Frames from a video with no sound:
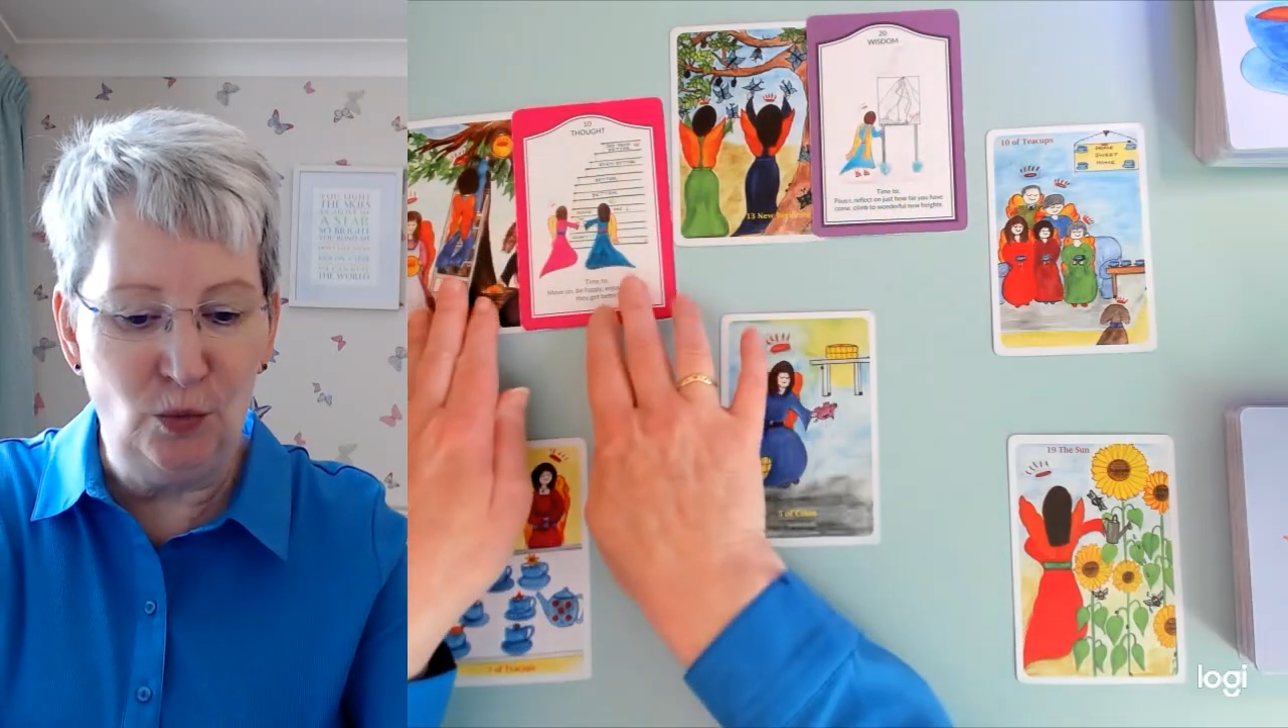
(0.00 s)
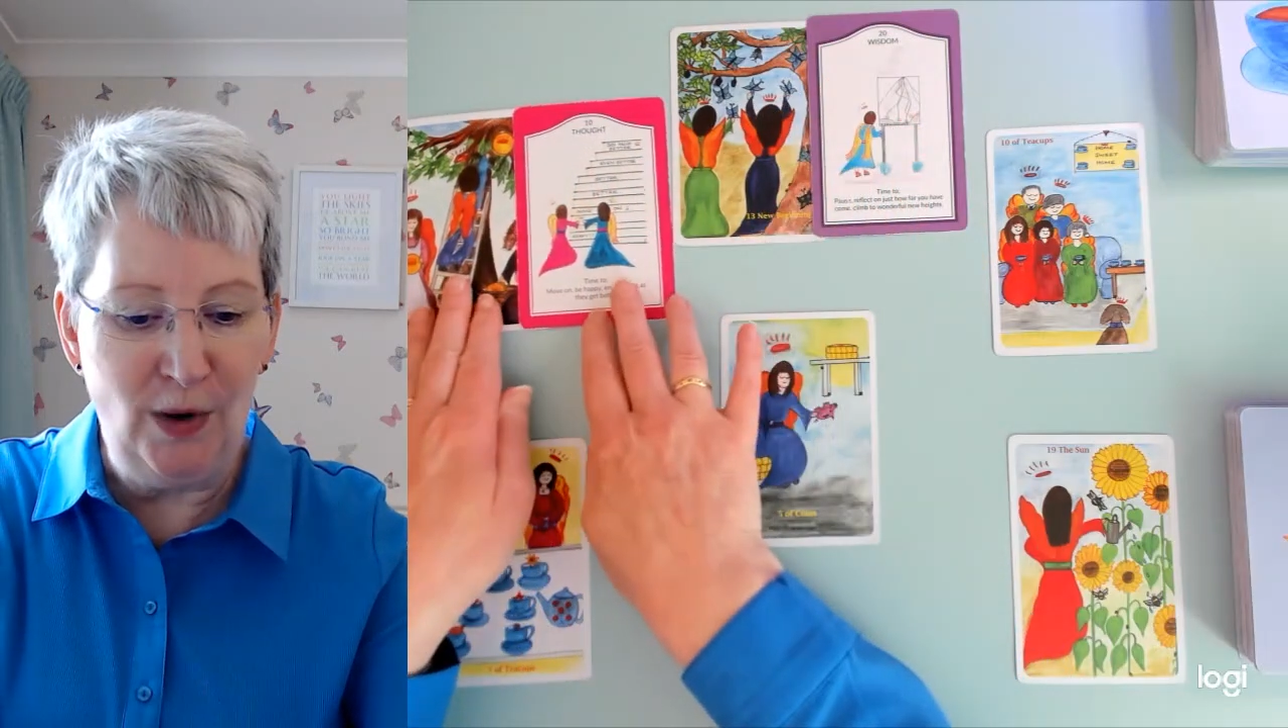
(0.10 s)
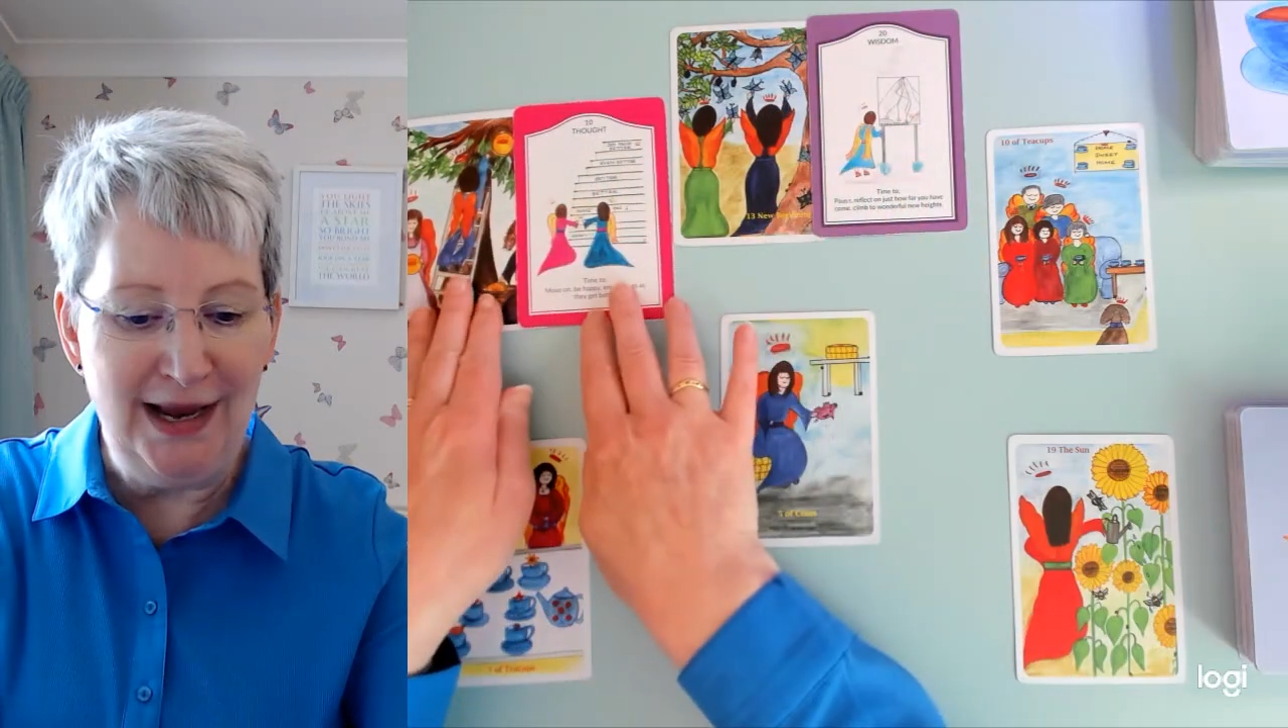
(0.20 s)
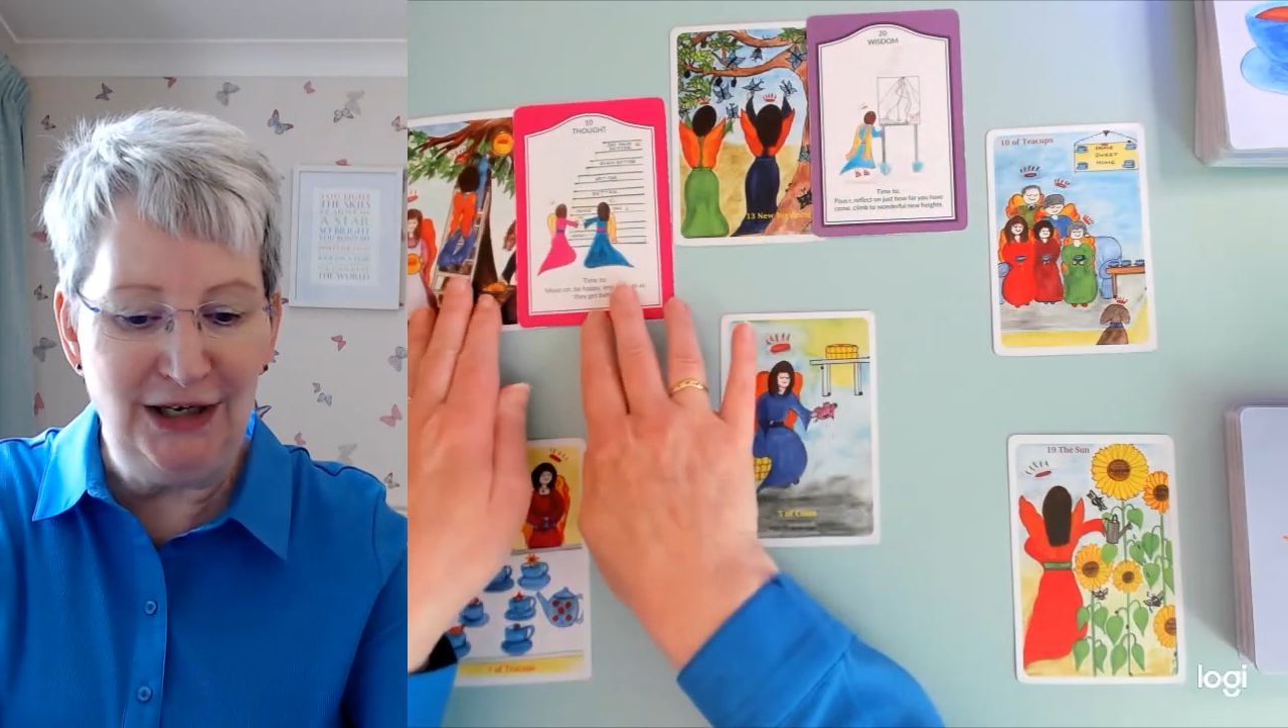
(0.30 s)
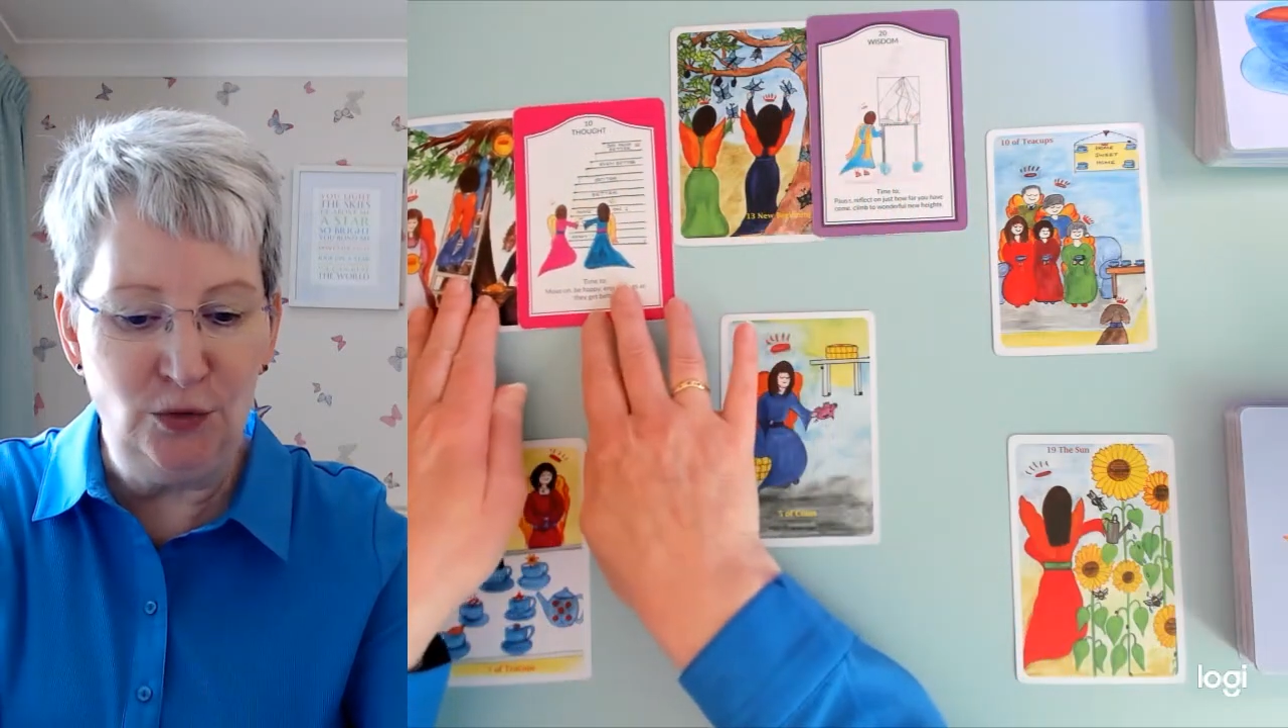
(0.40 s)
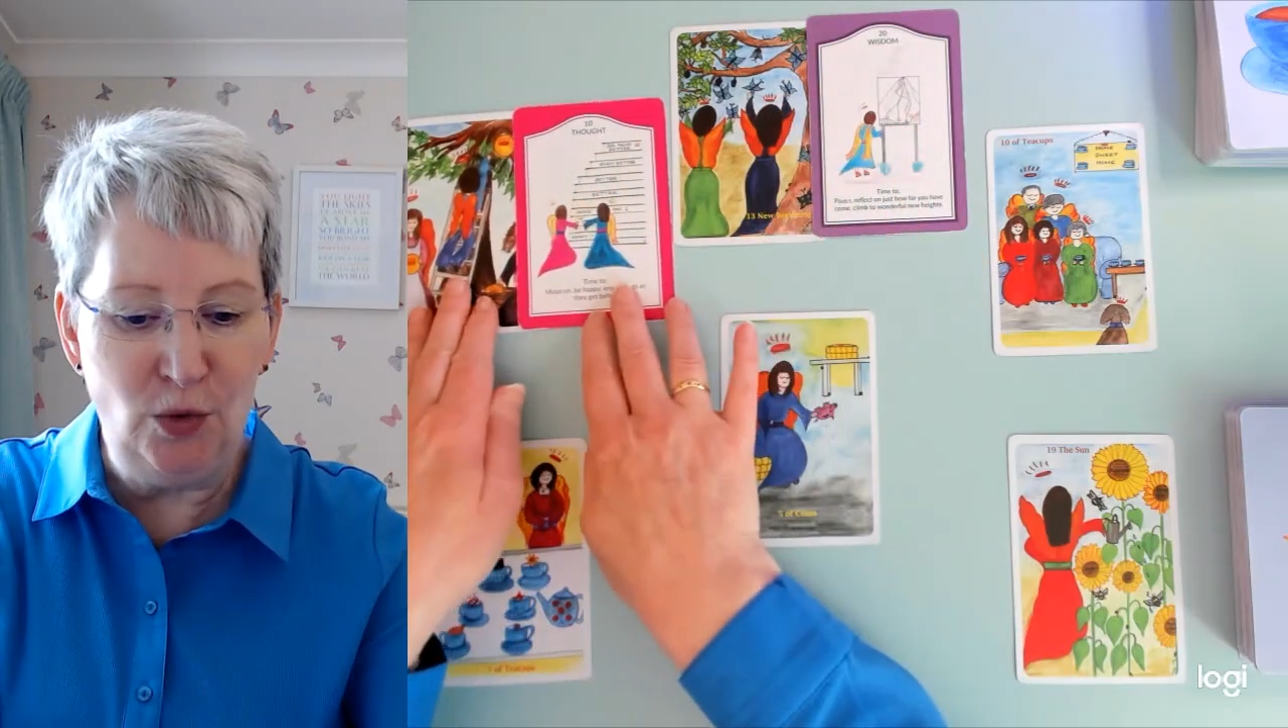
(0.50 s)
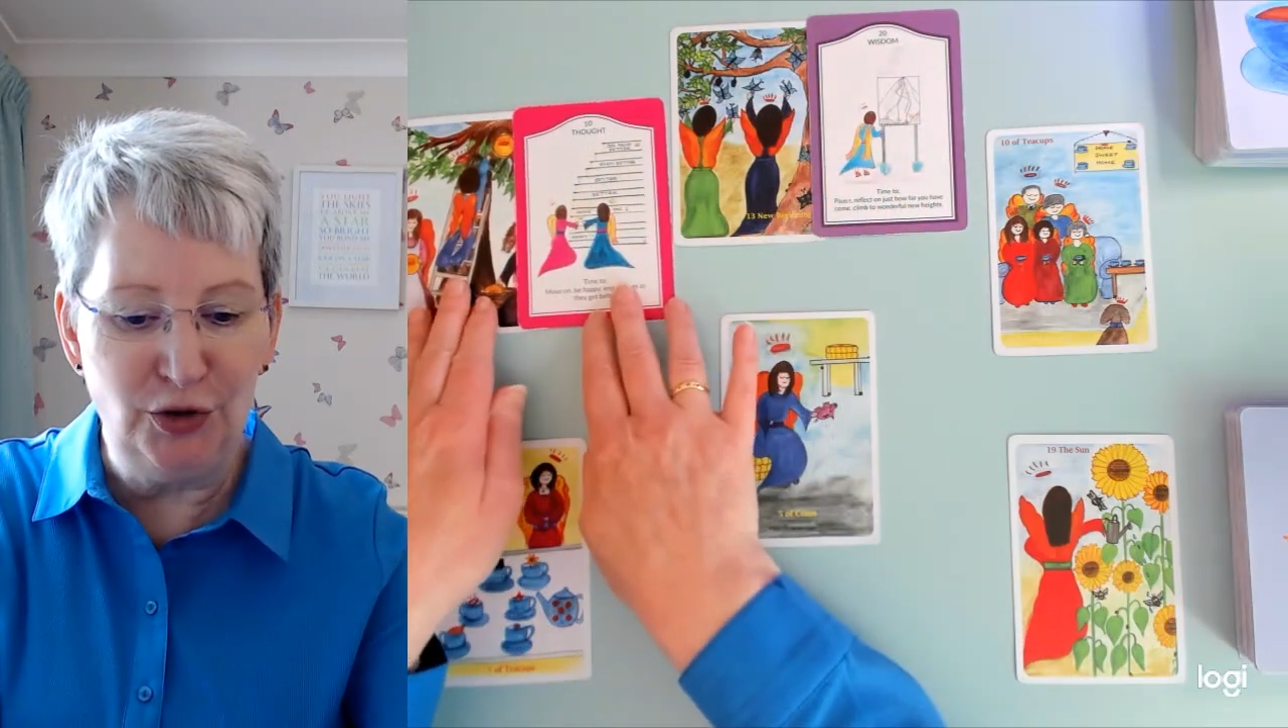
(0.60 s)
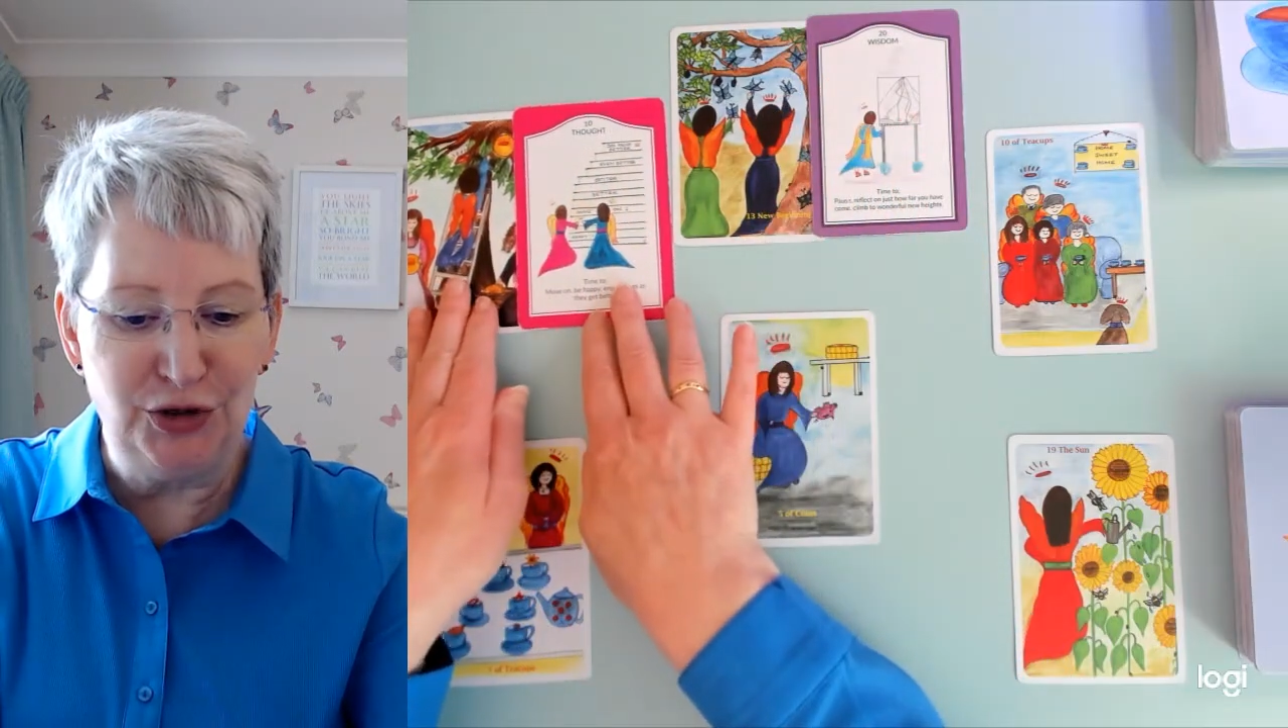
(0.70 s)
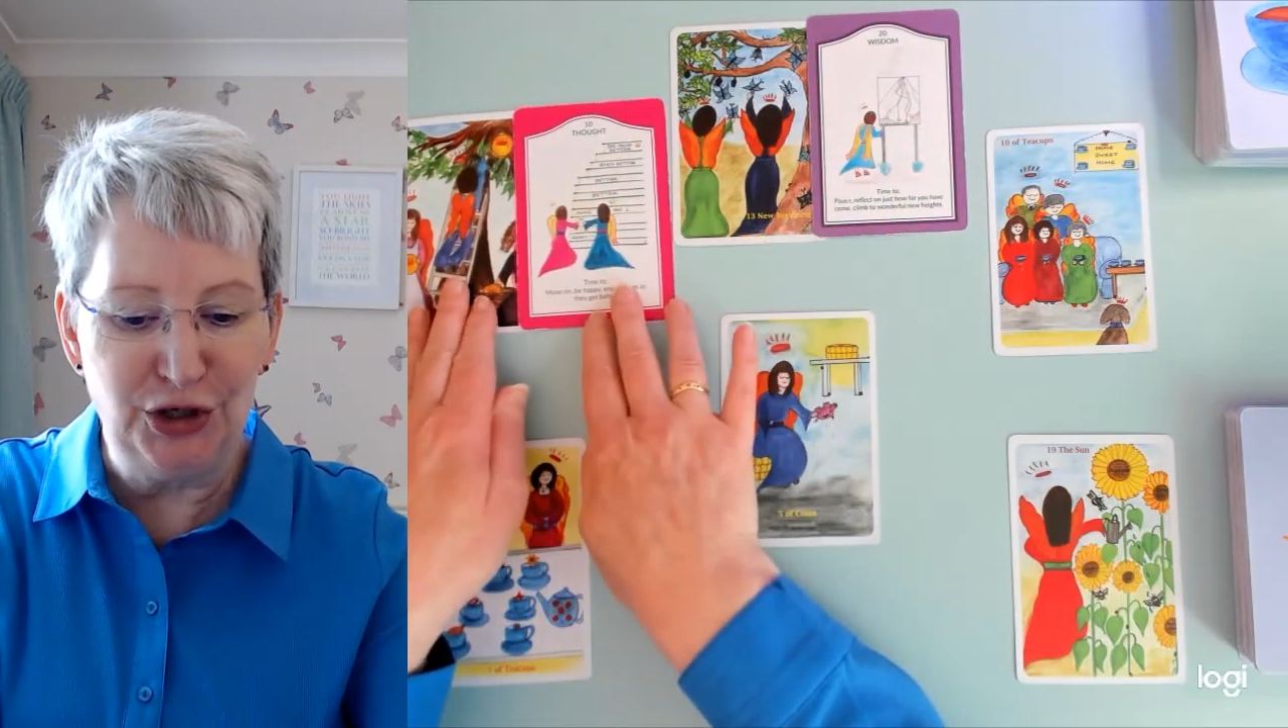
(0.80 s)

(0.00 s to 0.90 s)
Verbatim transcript: where you want